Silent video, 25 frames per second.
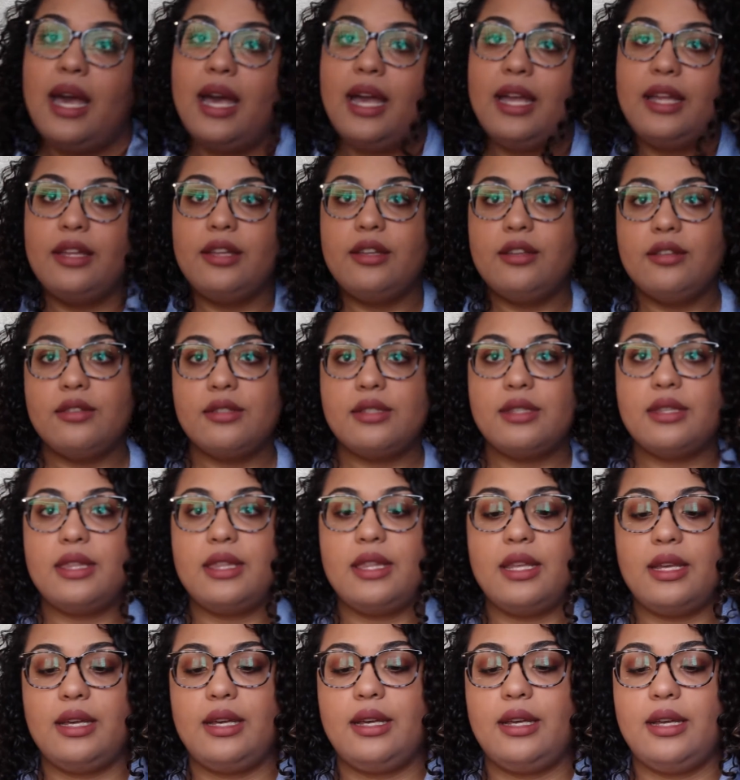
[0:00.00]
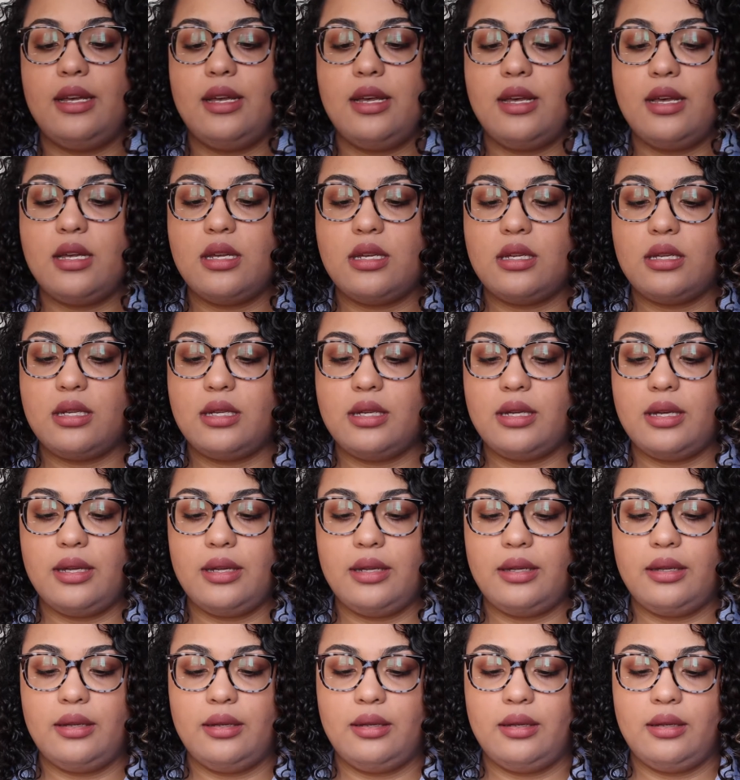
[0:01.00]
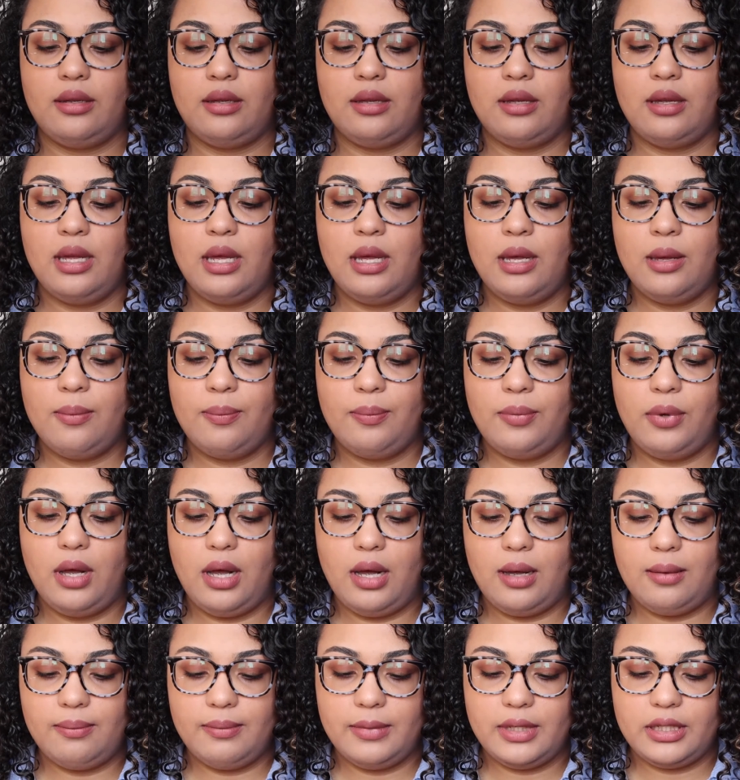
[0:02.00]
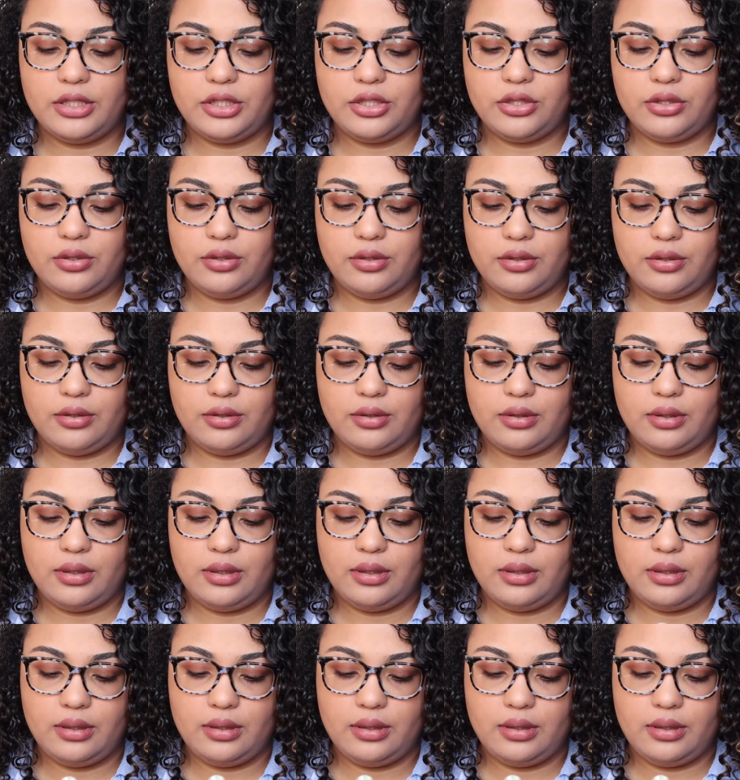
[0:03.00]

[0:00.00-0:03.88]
I use the Paul Mitchell